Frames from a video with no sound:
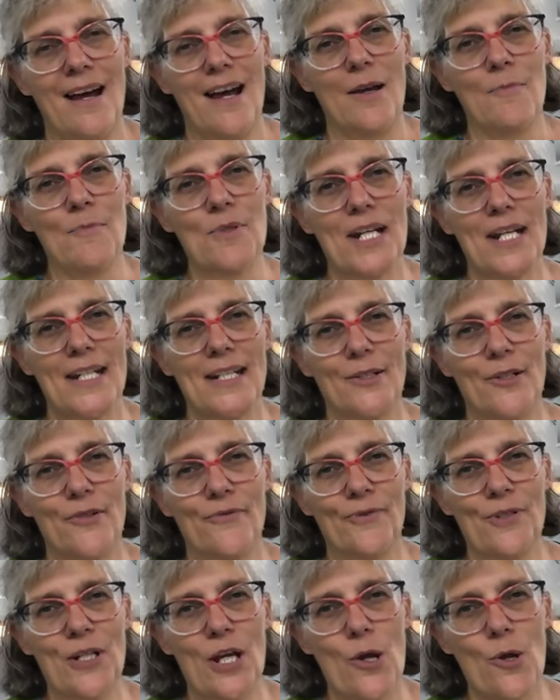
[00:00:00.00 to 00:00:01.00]
I'm signing
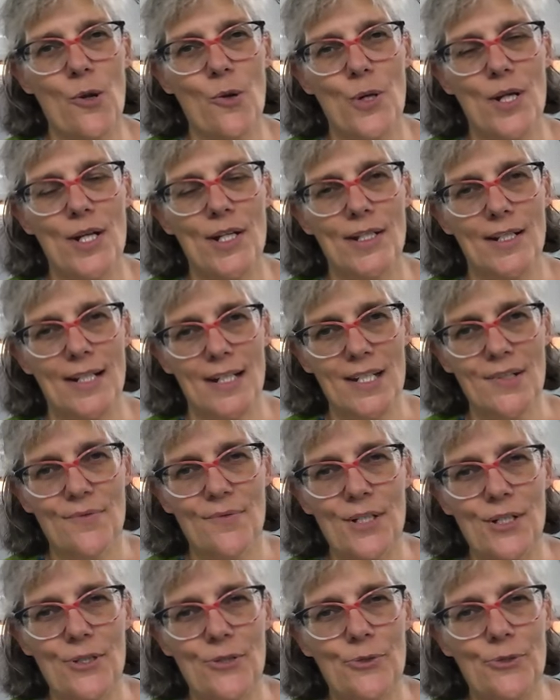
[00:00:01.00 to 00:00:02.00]
off now, and the next
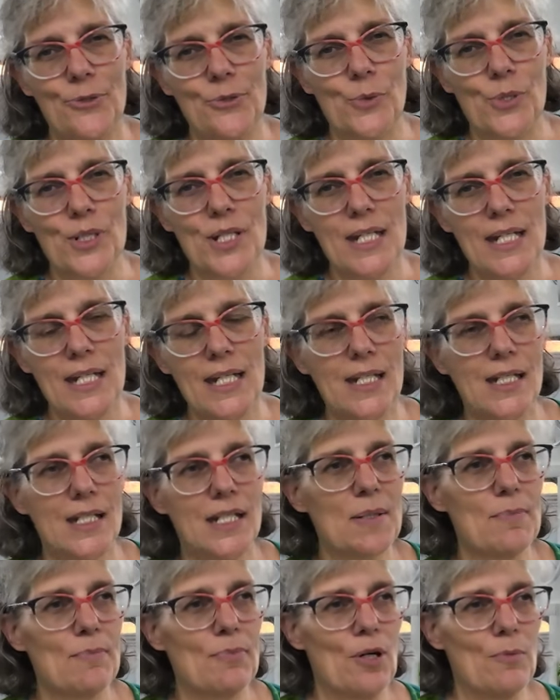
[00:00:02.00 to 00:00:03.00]
video you will see
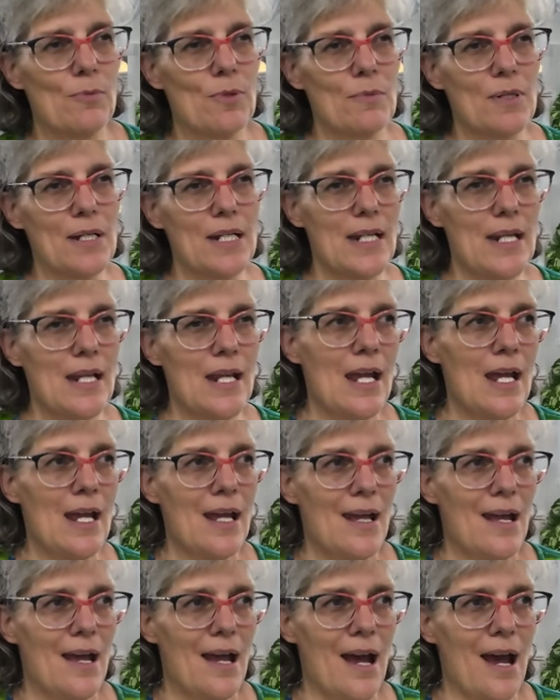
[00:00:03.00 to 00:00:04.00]
is probably
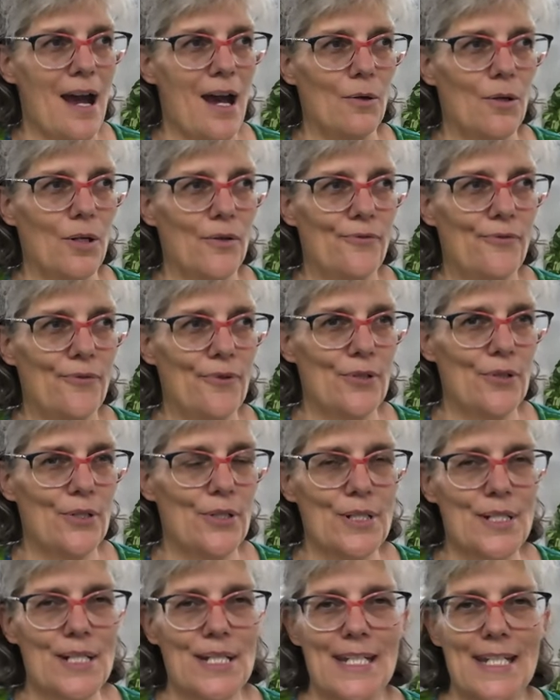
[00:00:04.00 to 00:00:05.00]
our
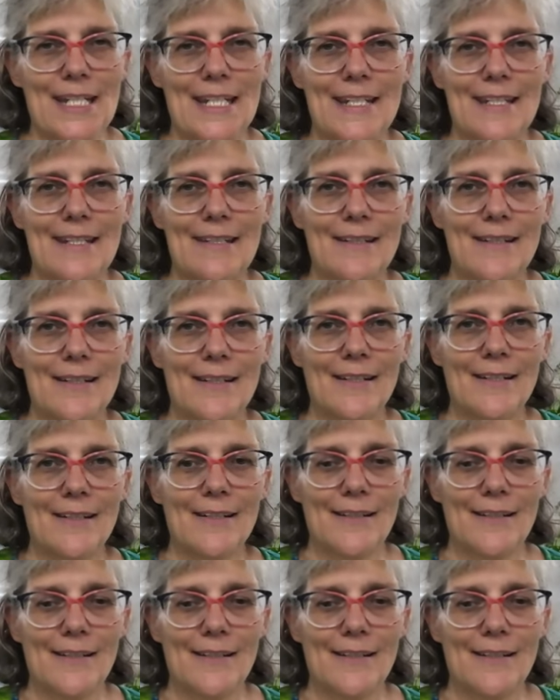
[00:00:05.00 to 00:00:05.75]
first